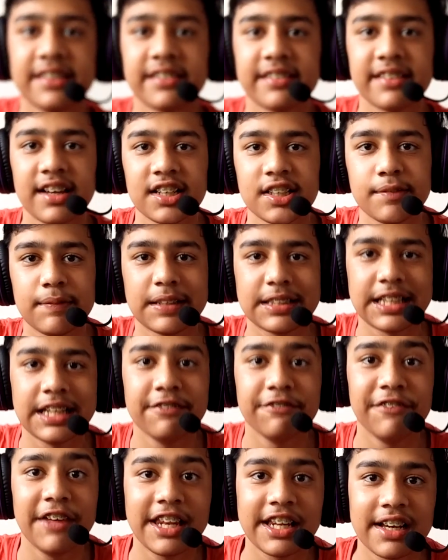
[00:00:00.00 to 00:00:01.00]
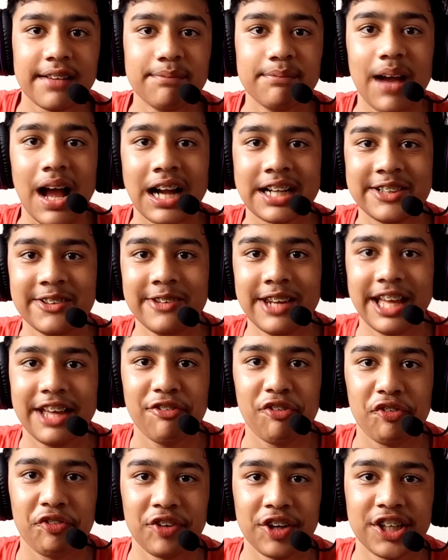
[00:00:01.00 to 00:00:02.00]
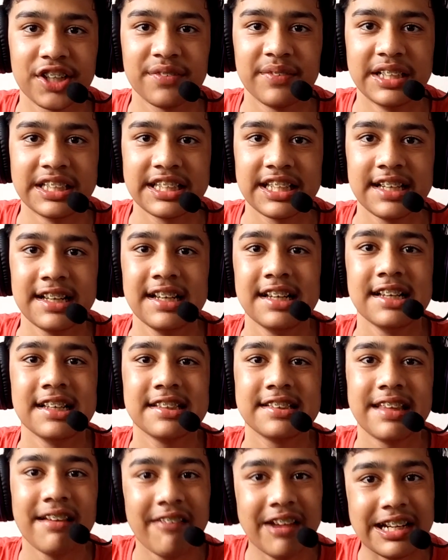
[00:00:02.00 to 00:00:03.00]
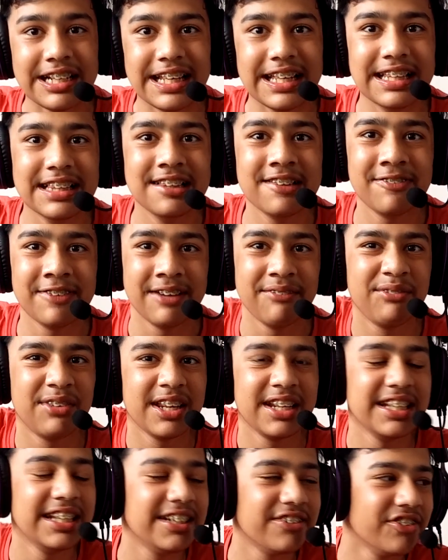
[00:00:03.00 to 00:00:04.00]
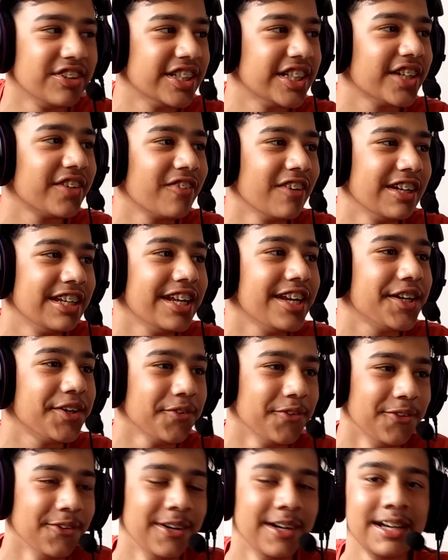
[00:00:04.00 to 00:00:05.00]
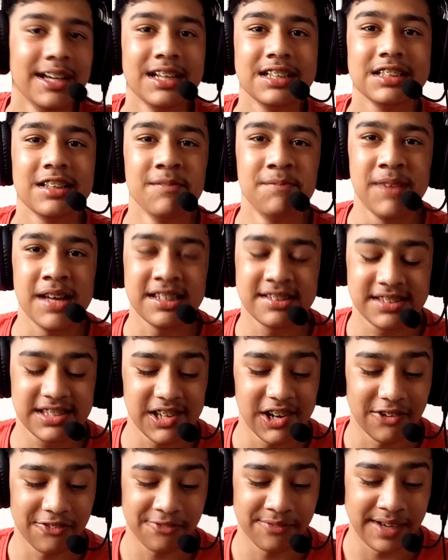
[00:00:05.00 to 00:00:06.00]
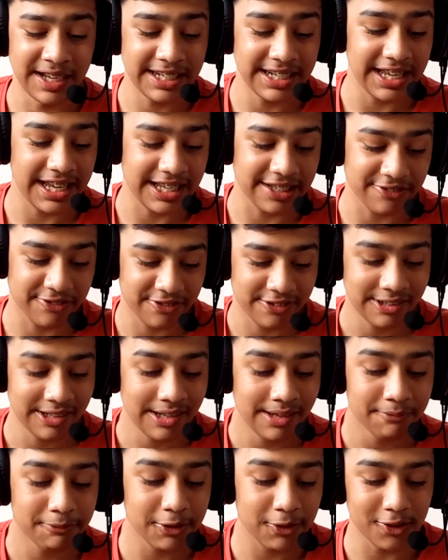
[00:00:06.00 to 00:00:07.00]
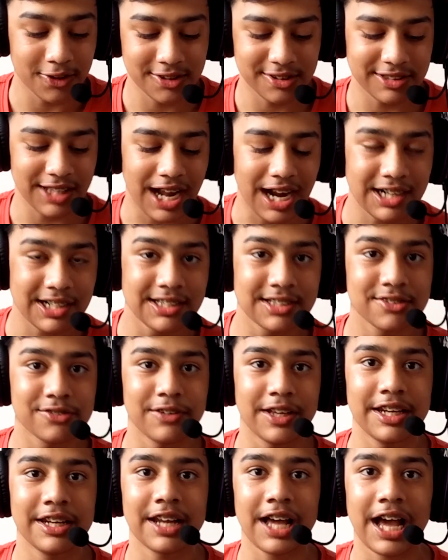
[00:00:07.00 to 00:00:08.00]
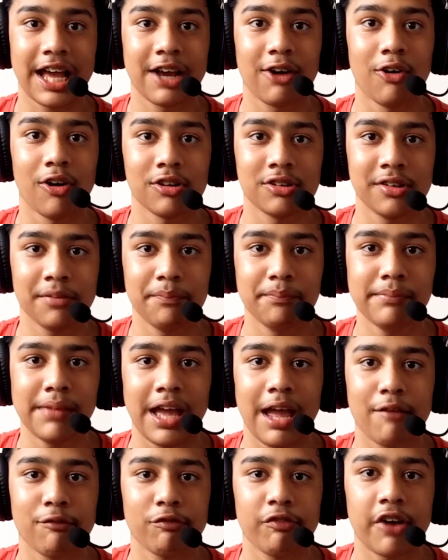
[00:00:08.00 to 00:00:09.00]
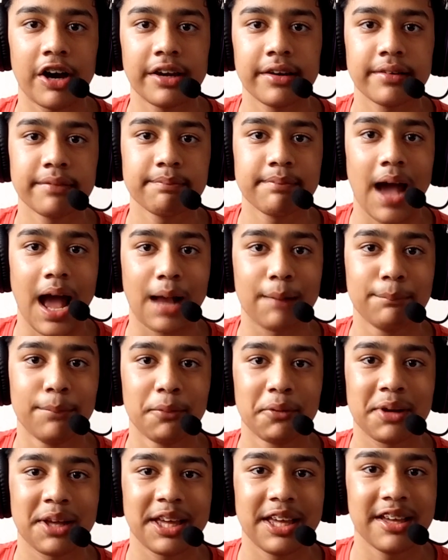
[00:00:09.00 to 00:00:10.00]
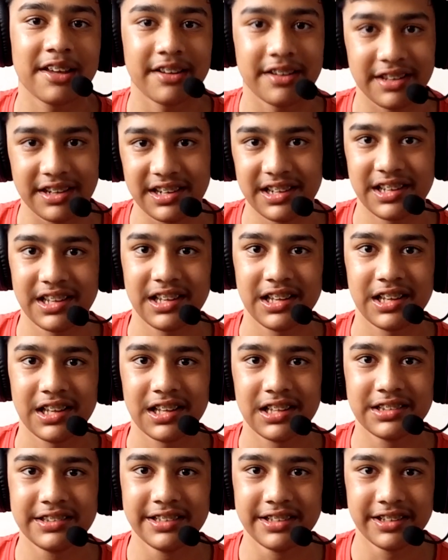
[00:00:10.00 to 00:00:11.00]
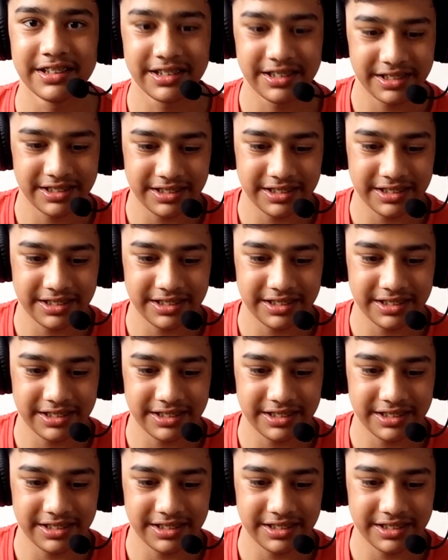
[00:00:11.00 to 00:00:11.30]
is Ashmit and welcome back to Life of Ashmit. 17th February 2022, the best day of my life because that is when I got the M1 MacBook Air. The